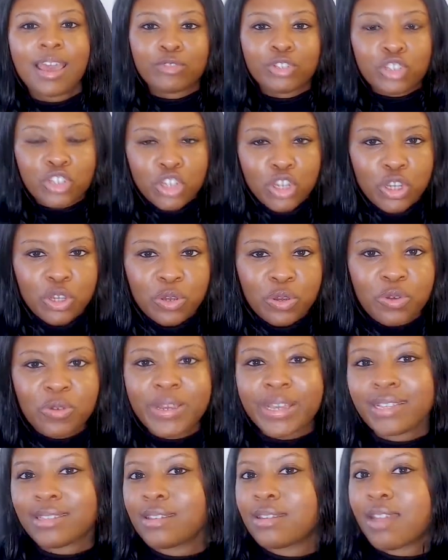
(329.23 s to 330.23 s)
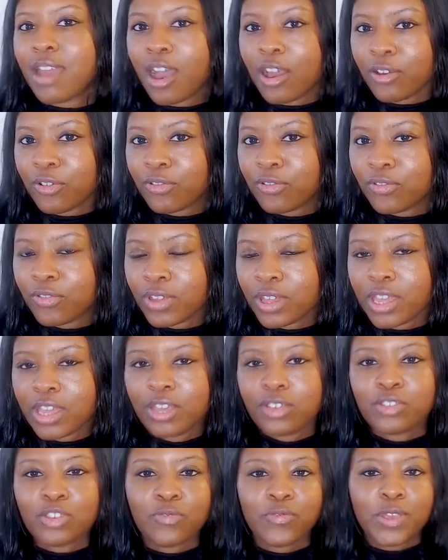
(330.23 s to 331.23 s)
2 is enough.
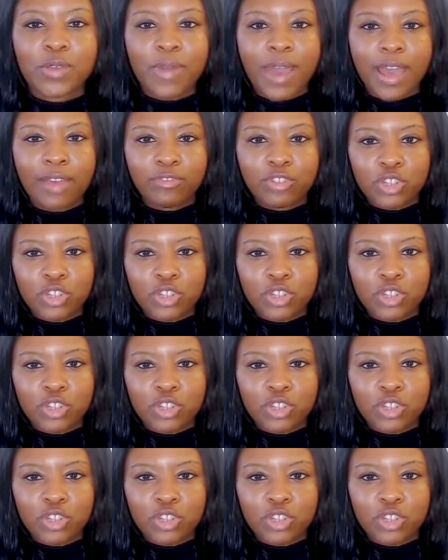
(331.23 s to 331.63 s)
So if you have